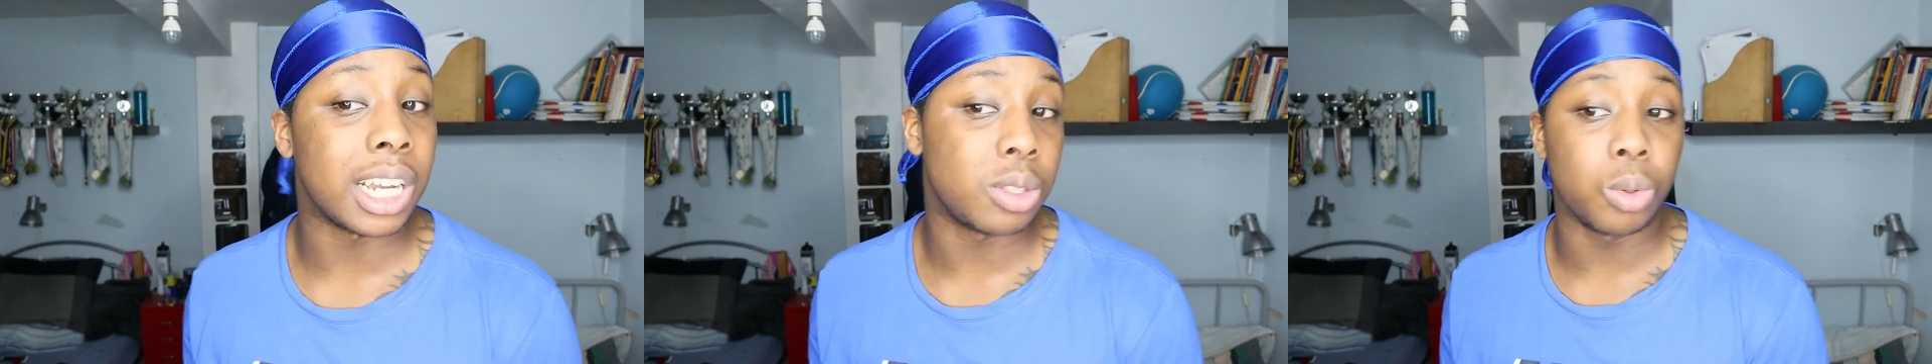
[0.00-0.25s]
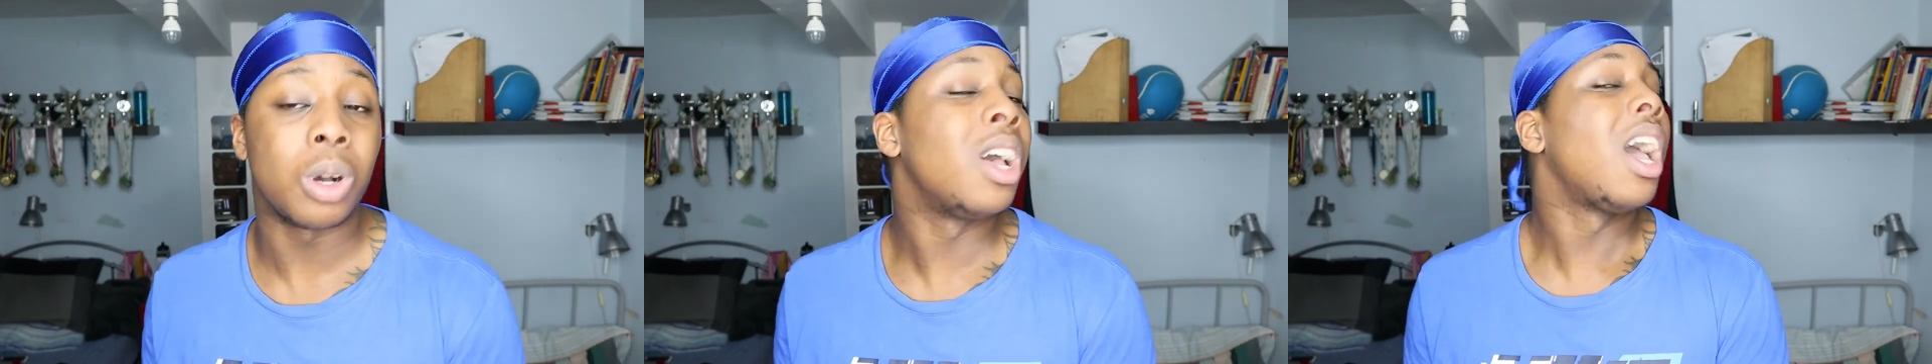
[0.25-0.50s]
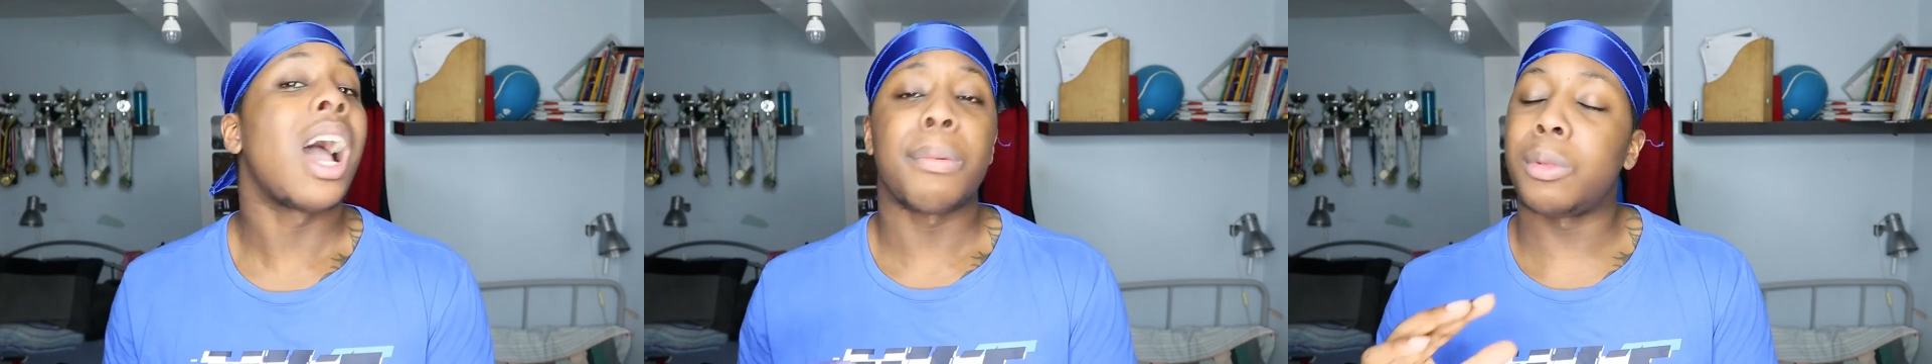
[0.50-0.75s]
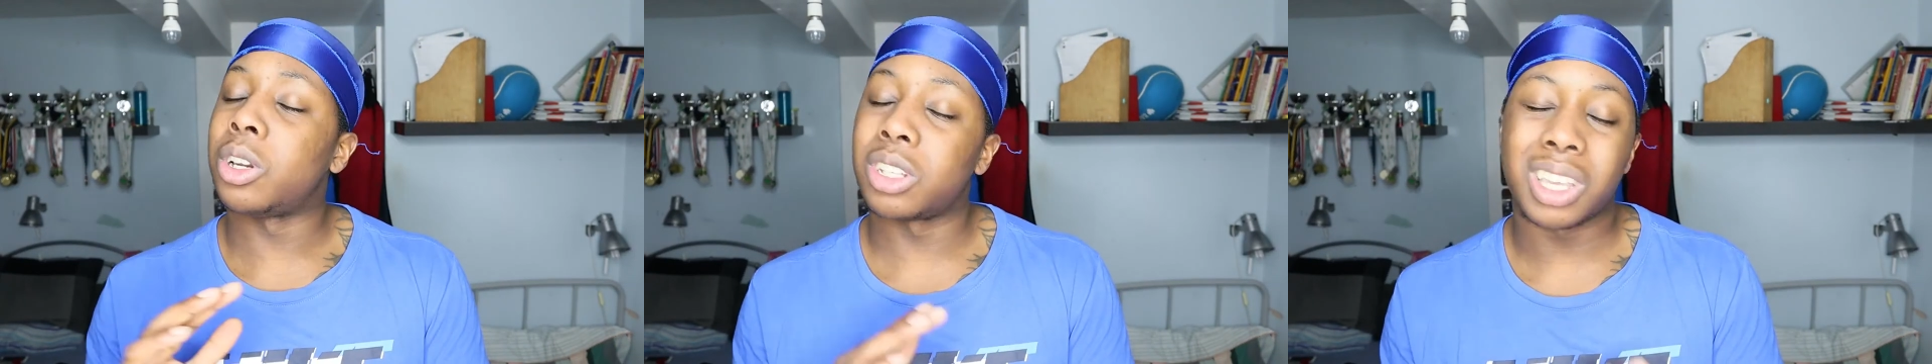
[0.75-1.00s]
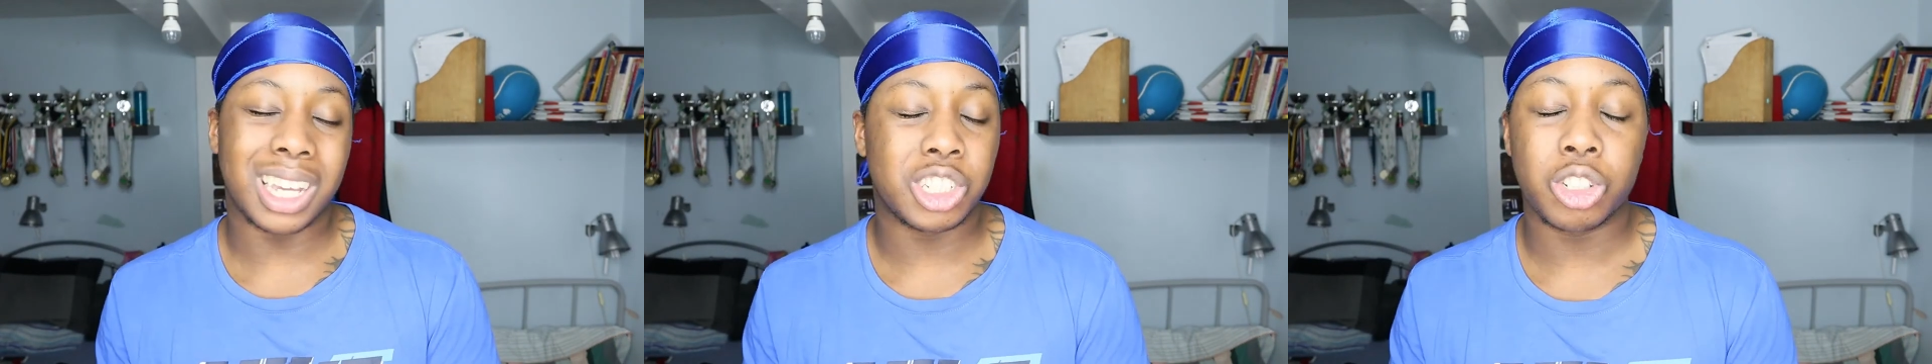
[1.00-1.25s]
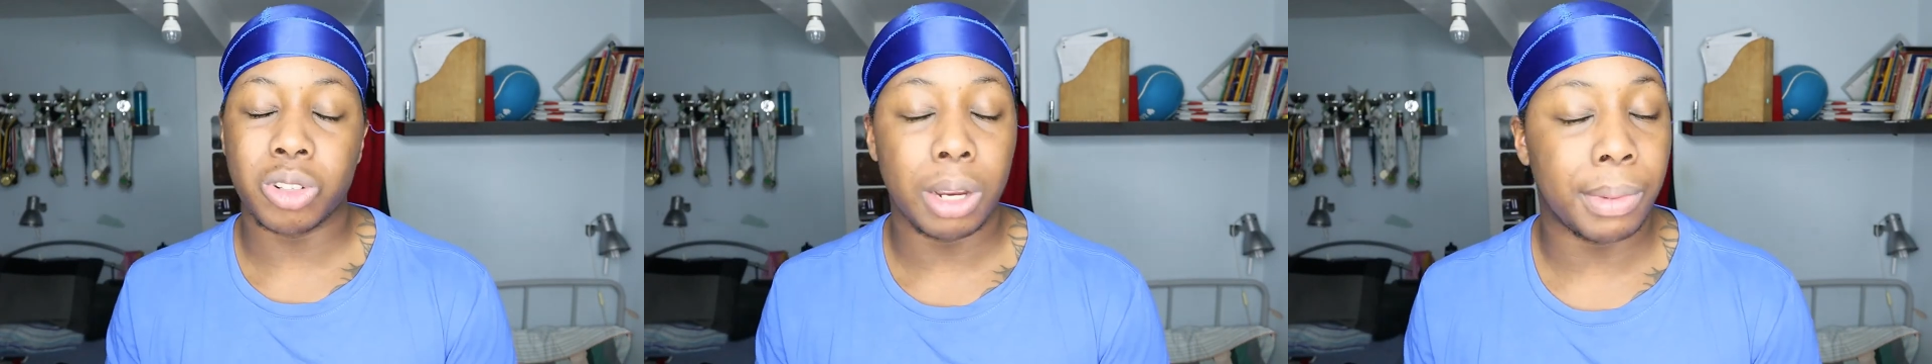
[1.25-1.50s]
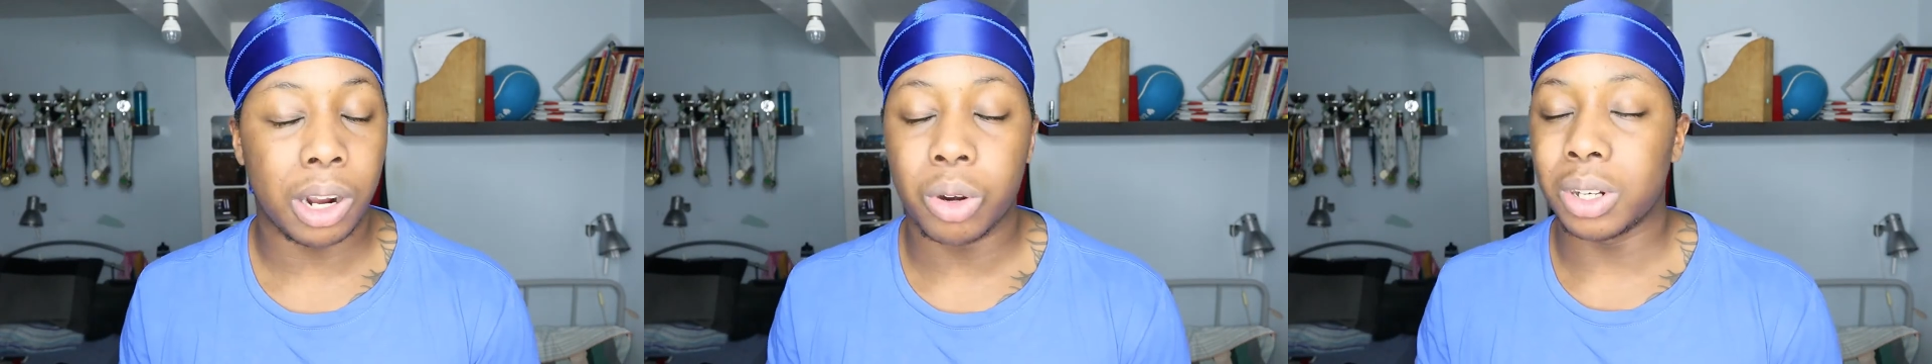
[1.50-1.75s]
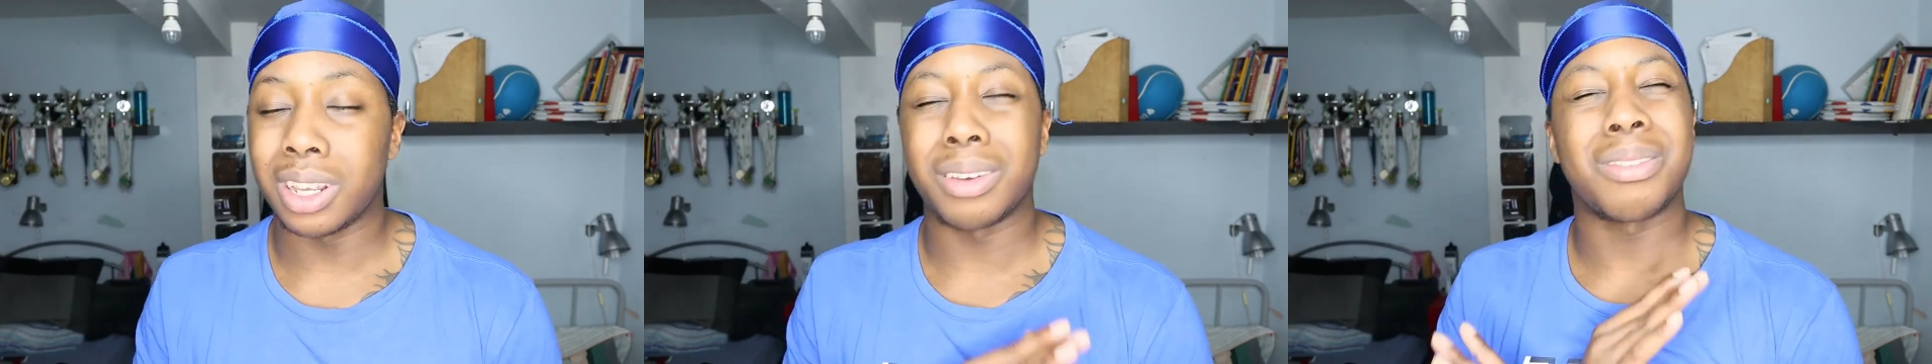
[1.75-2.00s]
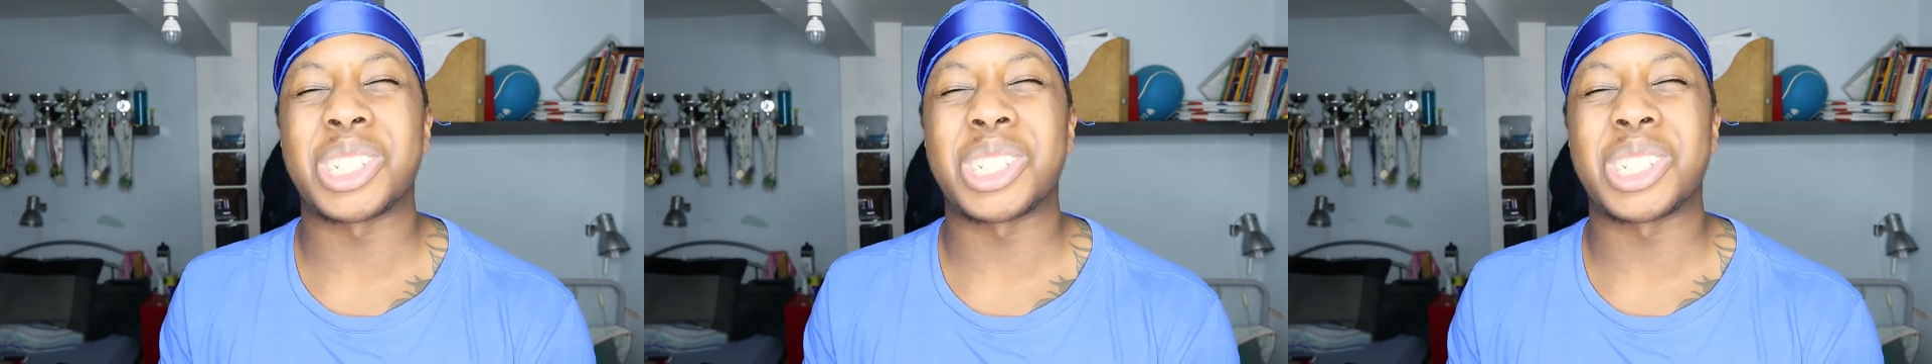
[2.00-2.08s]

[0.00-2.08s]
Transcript: That's all. I'm gonna get straight back on it.